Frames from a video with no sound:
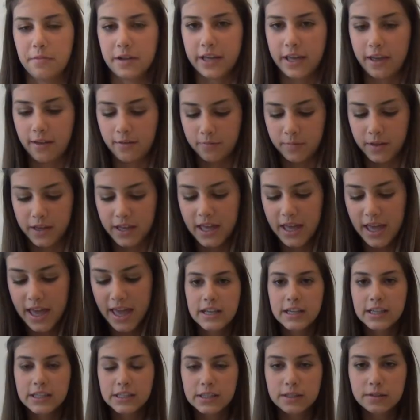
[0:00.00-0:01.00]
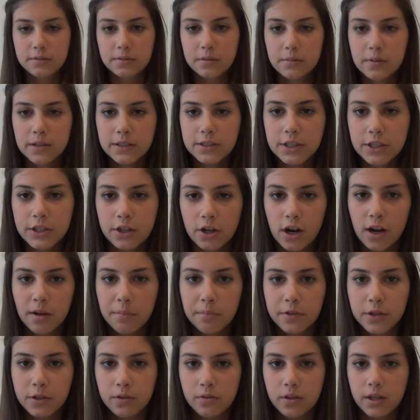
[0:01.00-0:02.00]
gave me. Since we went to Europe,
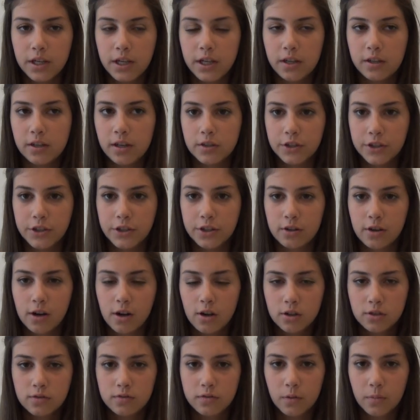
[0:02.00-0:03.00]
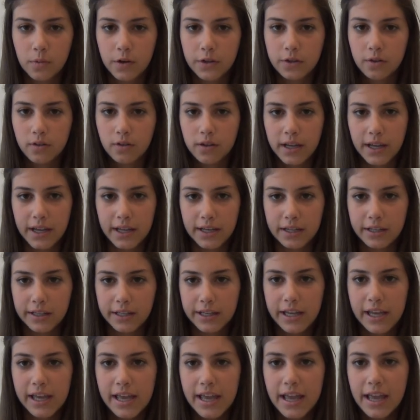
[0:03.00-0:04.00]
you need euros for when you go to
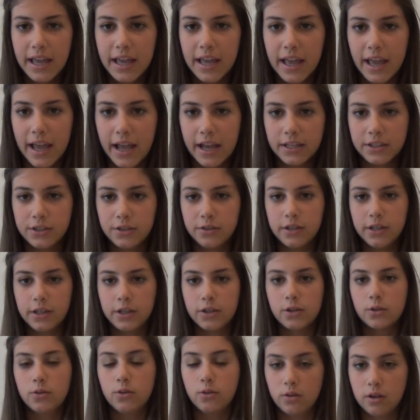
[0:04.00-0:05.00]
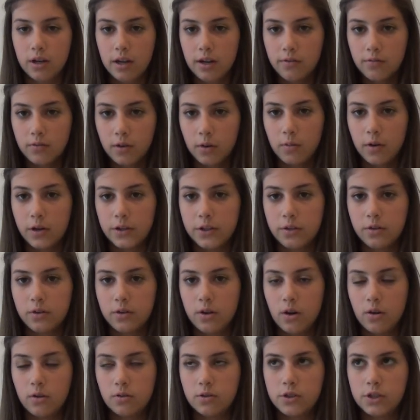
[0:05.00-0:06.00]
Italy, and you need kuna for when you
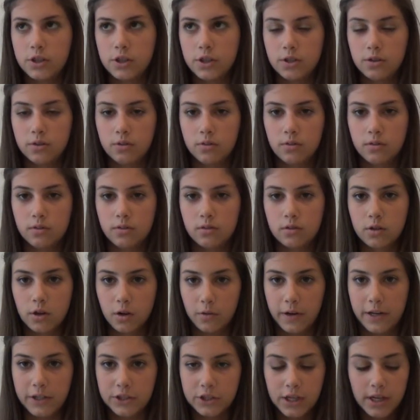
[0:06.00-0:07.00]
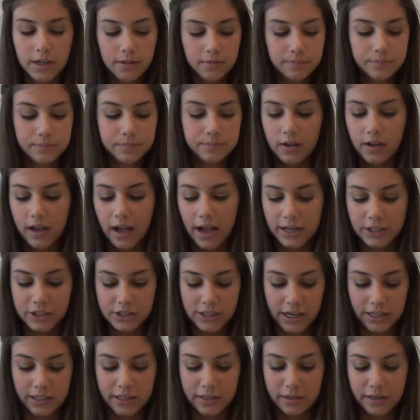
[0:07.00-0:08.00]
go to Croatia. I just
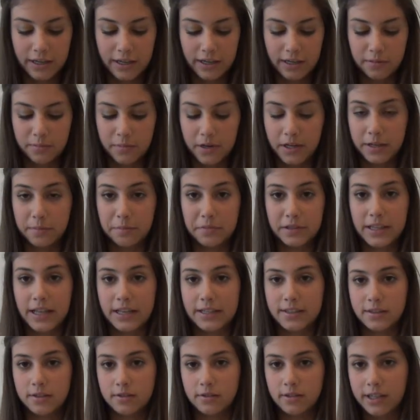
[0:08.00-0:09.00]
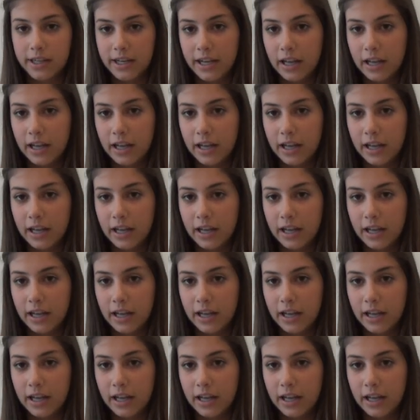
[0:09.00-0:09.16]
had Canadian money, but that doesn't really